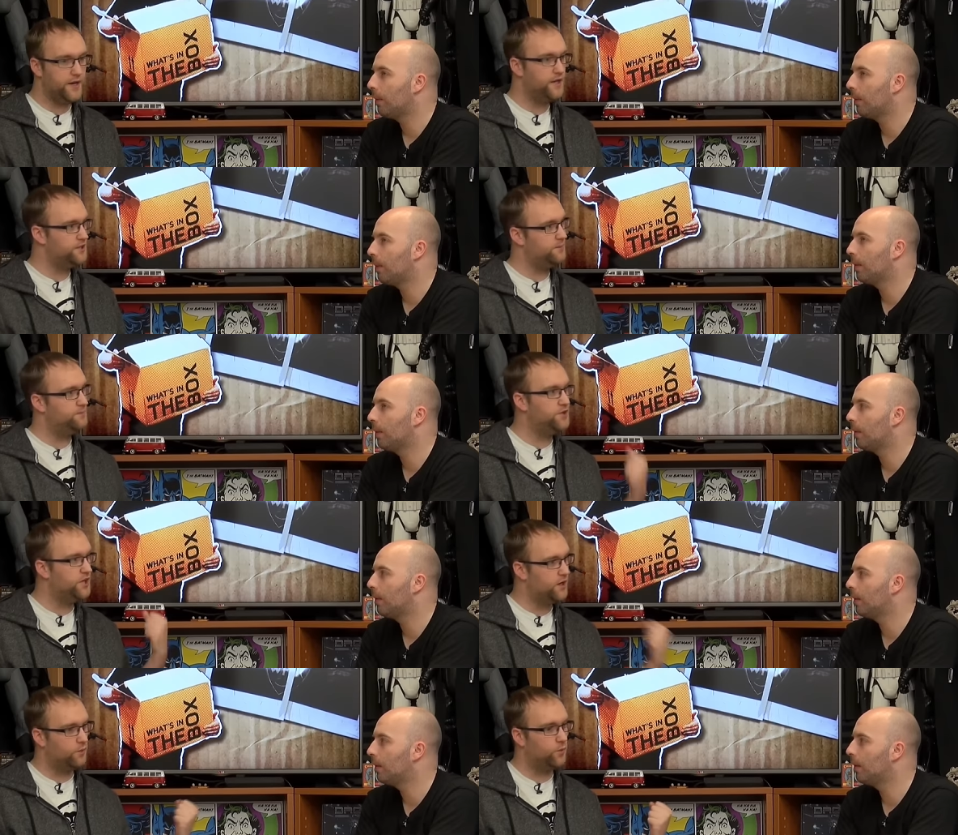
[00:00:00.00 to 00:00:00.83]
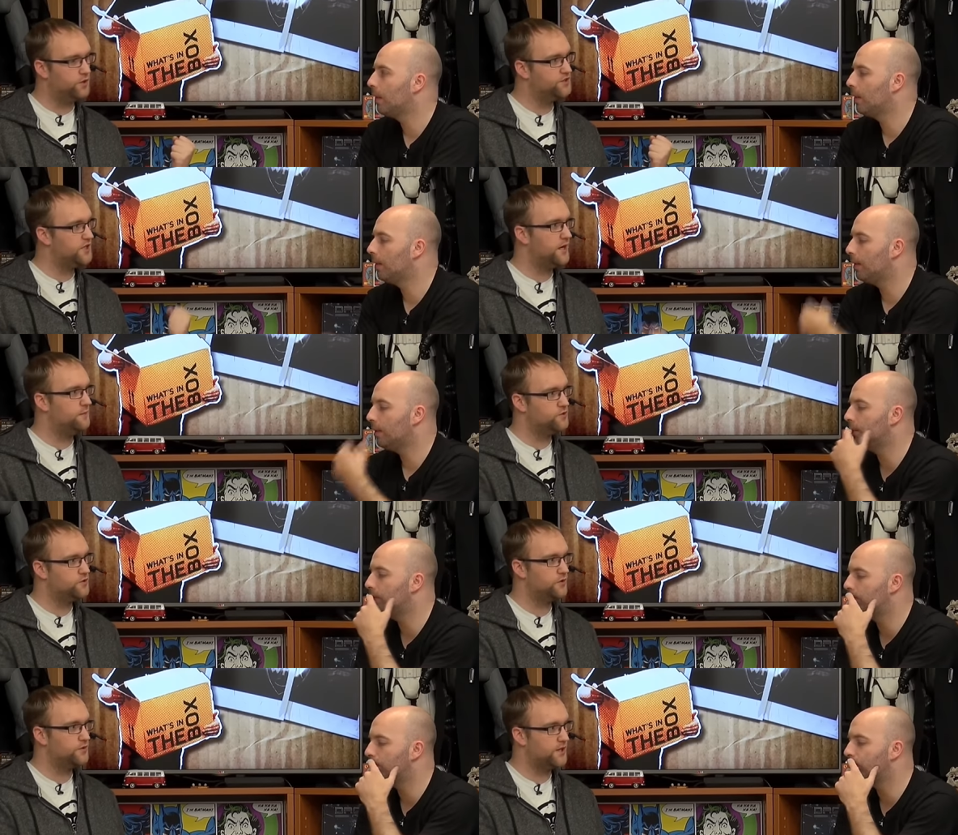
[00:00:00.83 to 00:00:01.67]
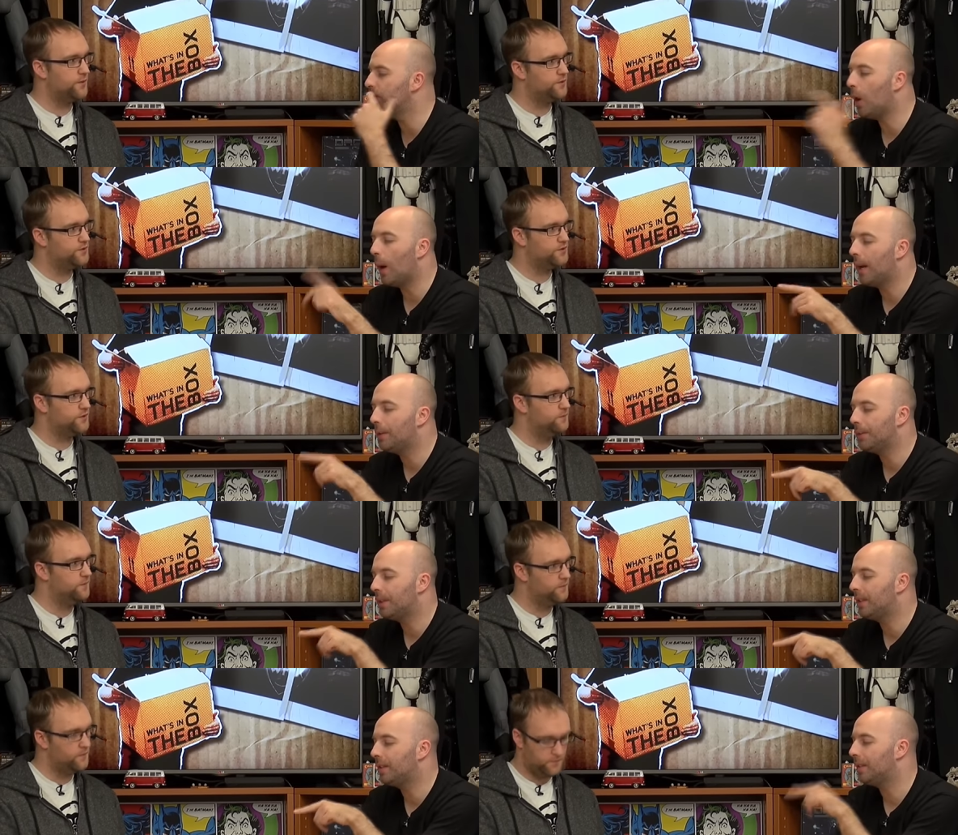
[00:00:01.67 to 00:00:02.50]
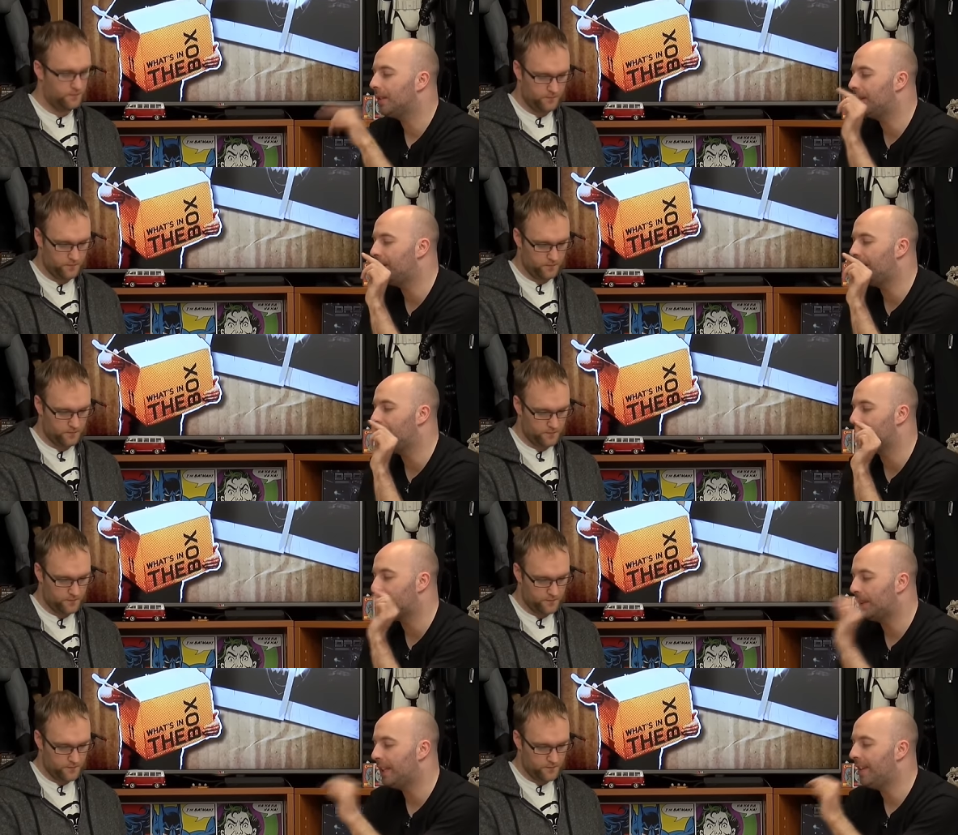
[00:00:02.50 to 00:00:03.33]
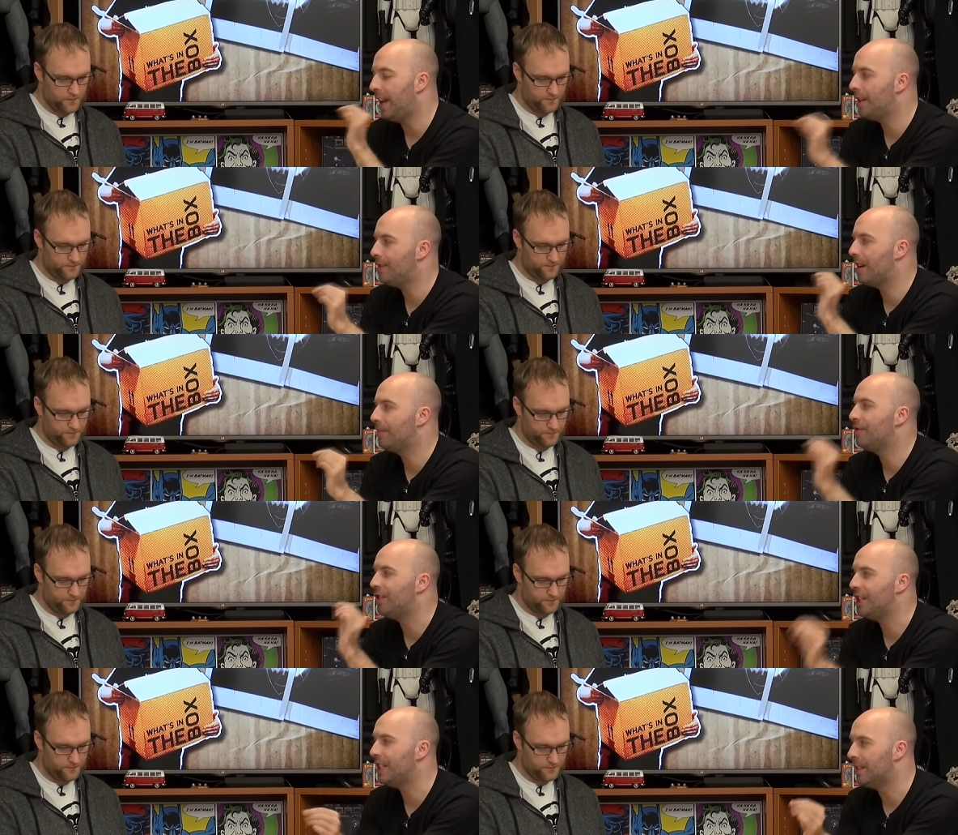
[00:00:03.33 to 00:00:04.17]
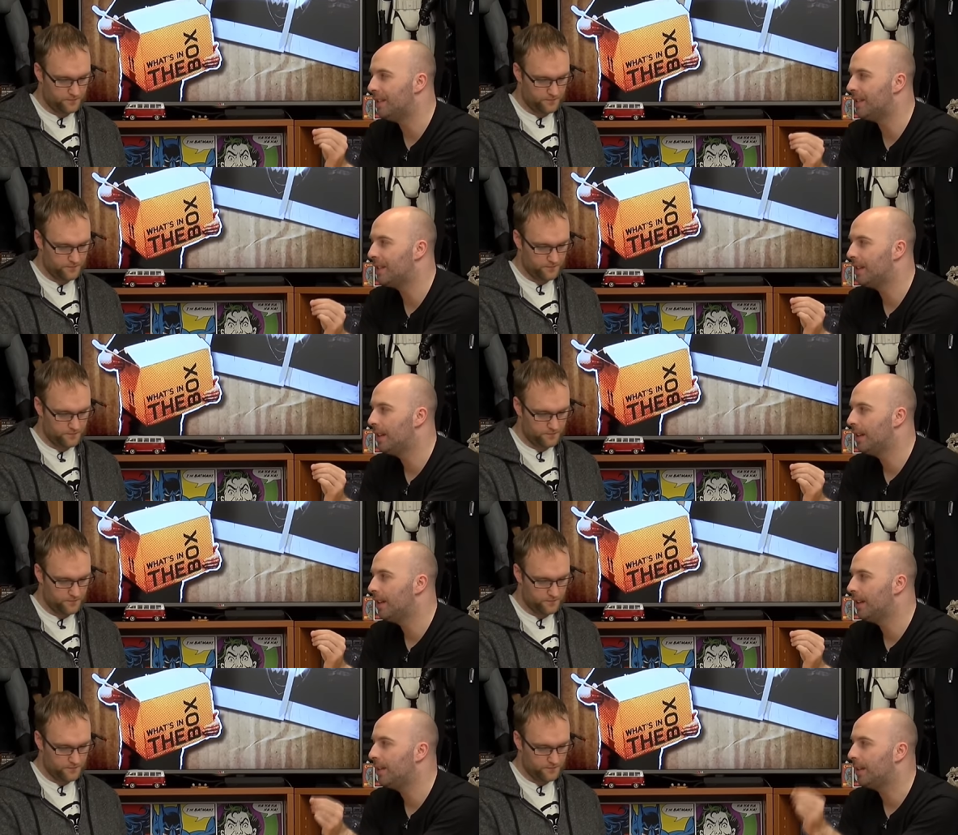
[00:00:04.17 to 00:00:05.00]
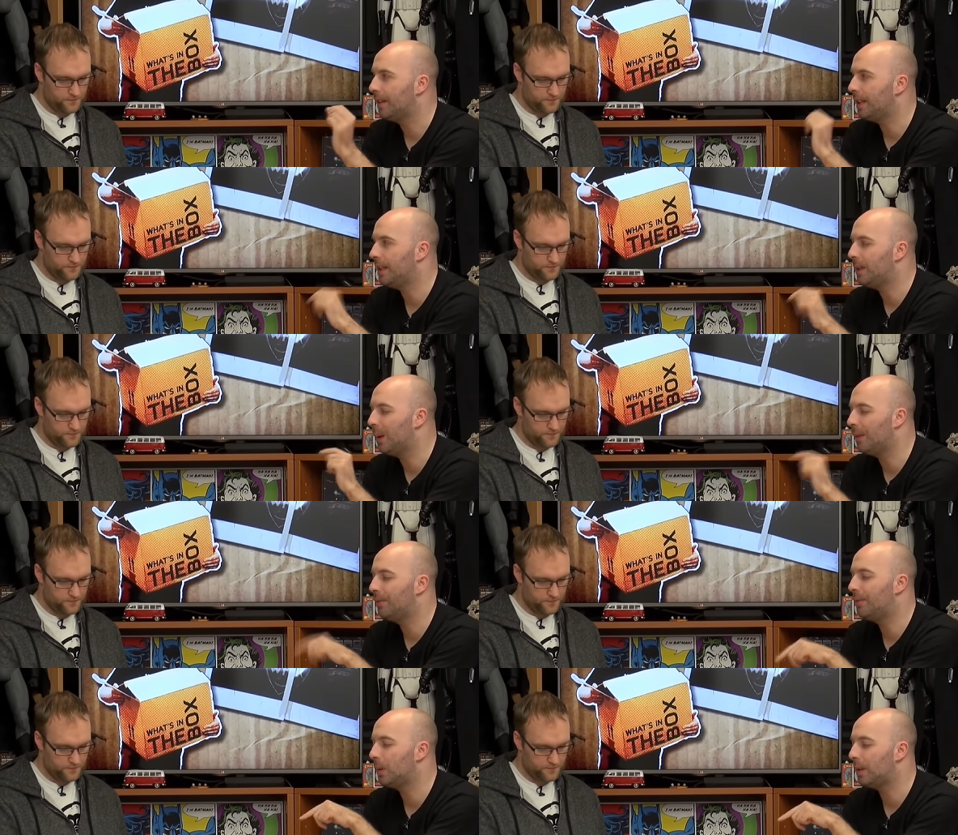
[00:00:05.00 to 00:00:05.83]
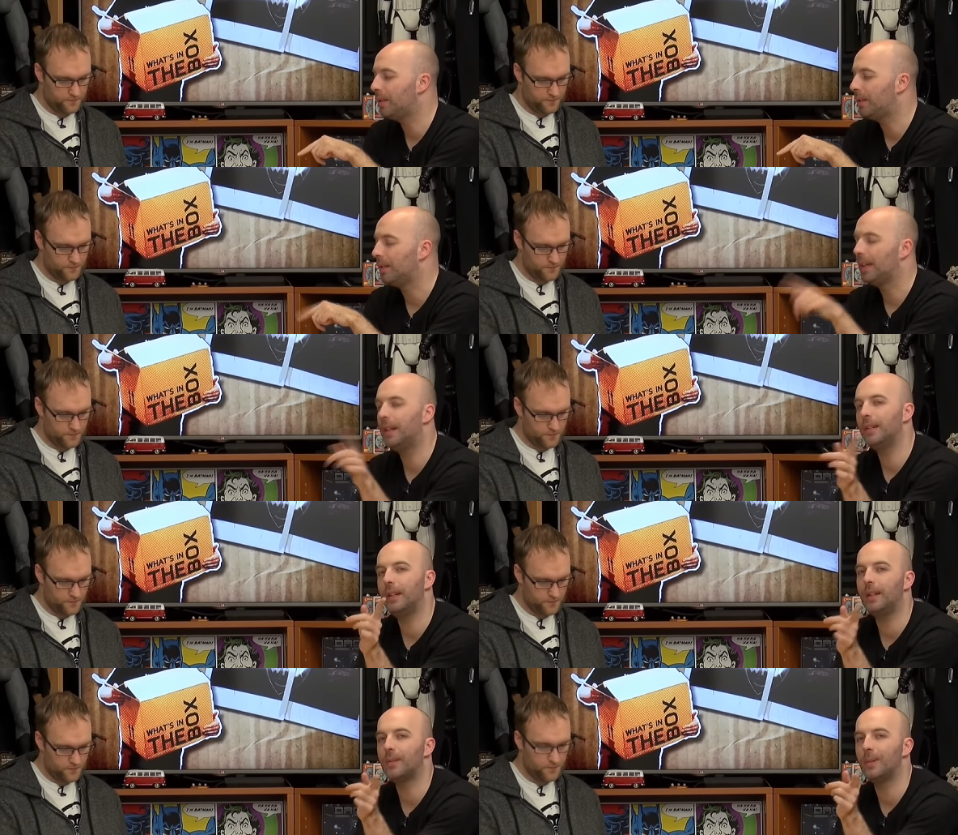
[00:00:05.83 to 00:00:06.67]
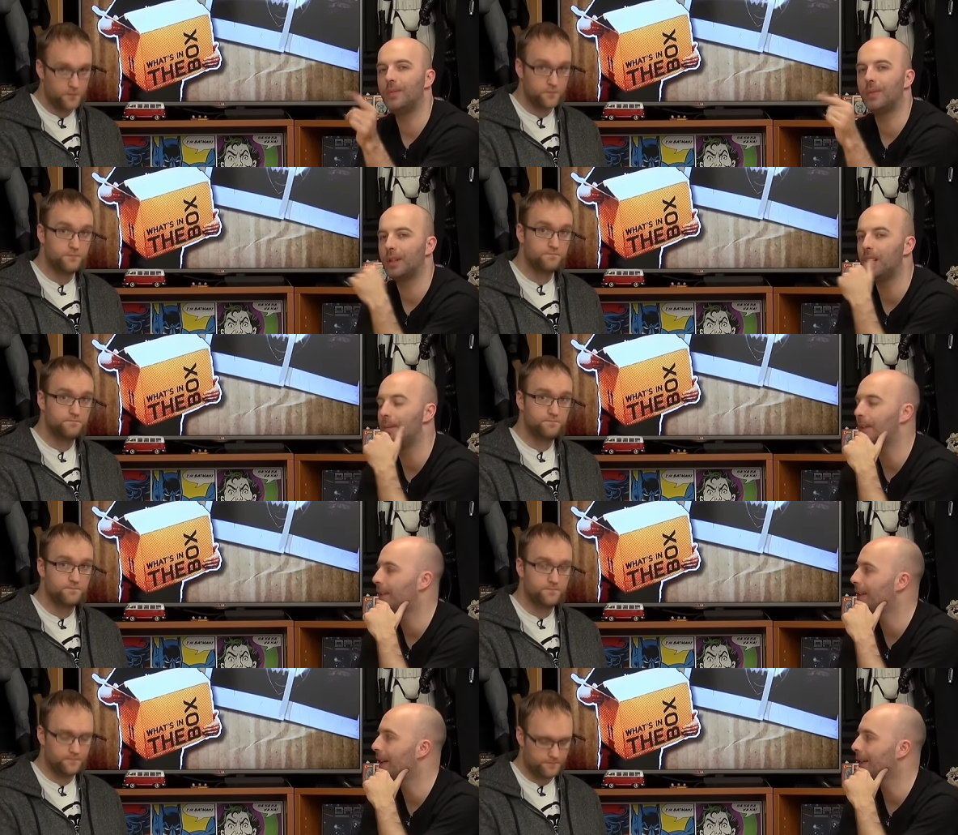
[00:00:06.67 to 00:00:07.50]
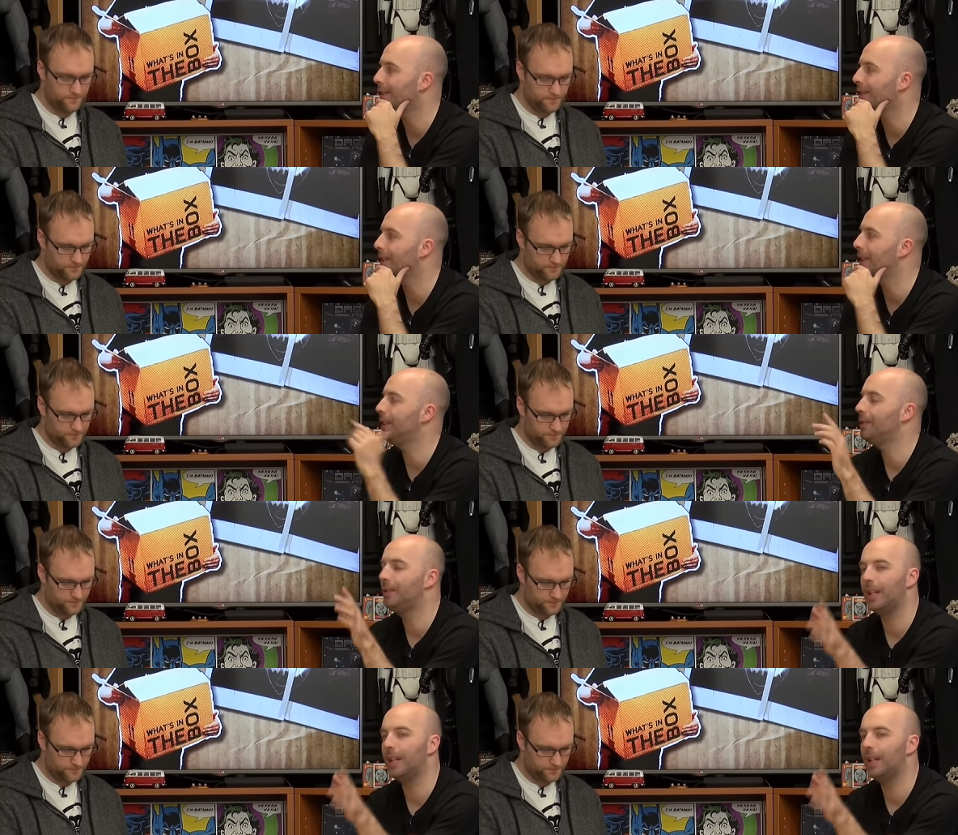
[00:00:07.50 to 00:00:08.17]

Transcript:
Speaker 1: HMG and one set of bazookas. I no, assume. I don't
Speaker 2: think so because it says replace HMGs. So I think you are forced to. There, there's one for the comment section. Can you